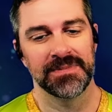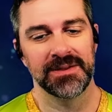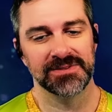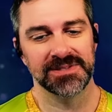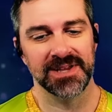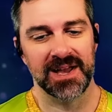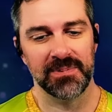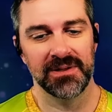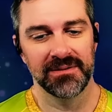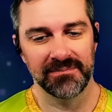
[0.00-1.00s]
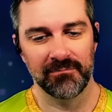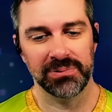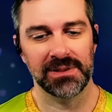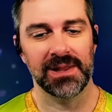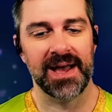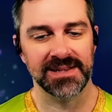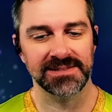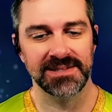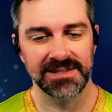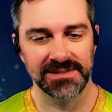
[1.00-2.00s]
There's the top,
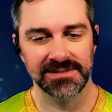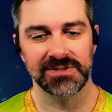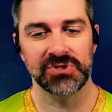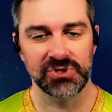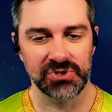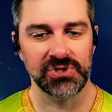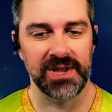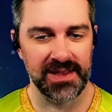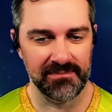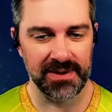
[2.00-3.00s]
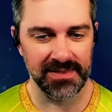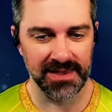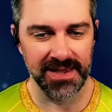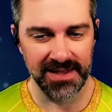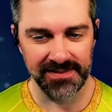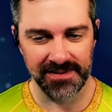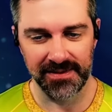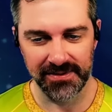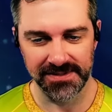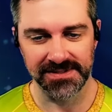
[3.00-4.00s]
blasted to shit by the cannon that they
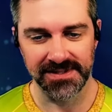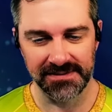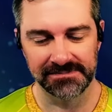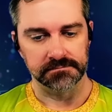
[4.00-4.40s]
couldn't see.